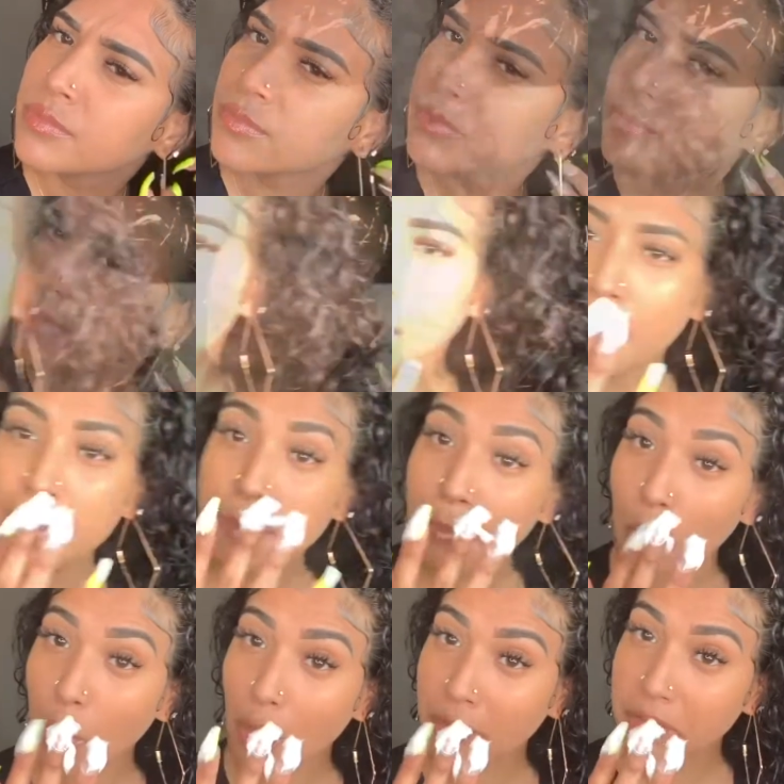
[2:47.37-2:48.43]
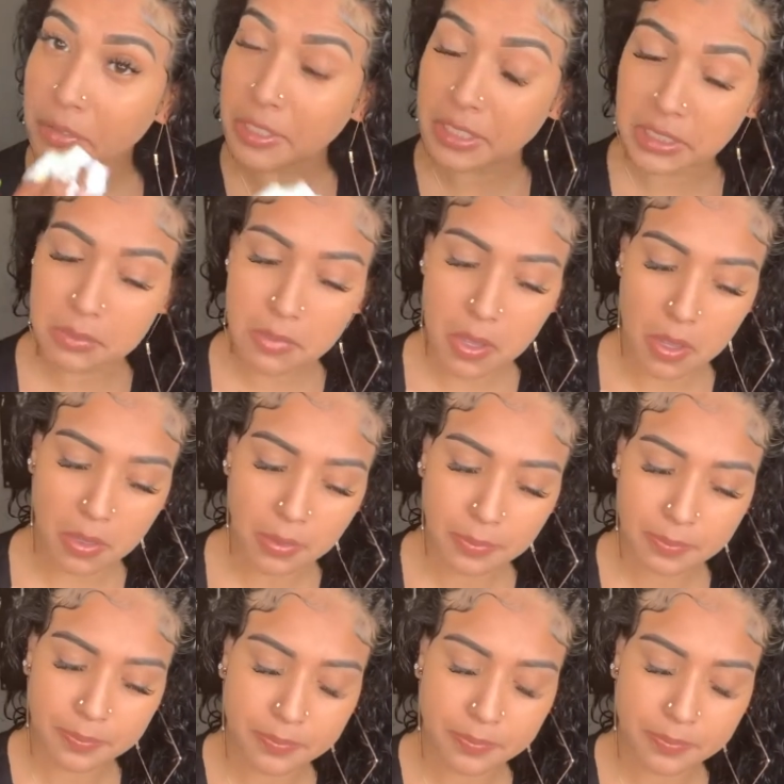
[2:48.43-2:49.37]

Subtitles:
Get a little bit more if you need some more.